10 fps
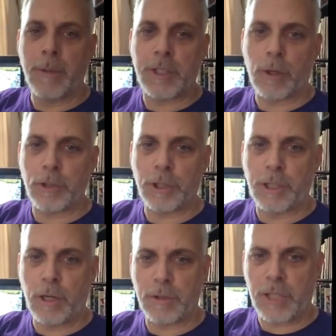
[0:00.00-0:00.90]
soldier
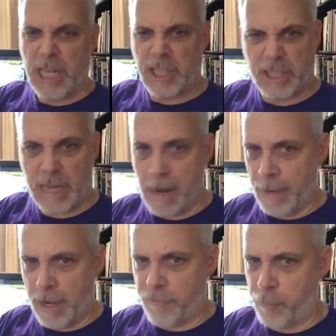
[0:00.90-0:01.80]
goes, "Damn
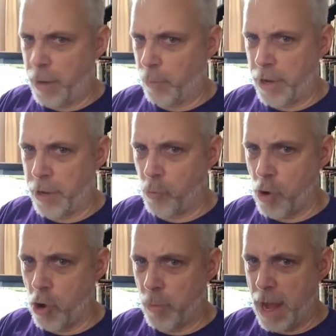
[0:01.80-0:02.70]
it, if we were in
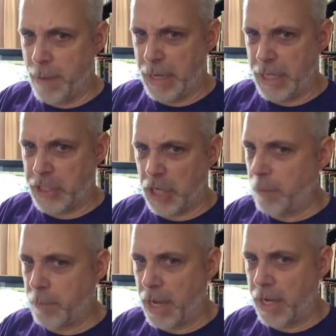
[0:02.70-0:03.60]
Rome, I'd be
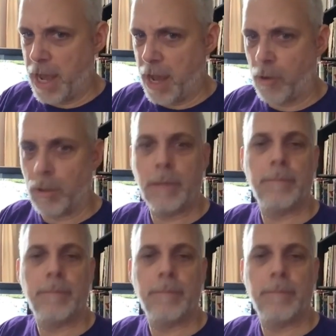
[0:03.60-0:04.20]
done by now."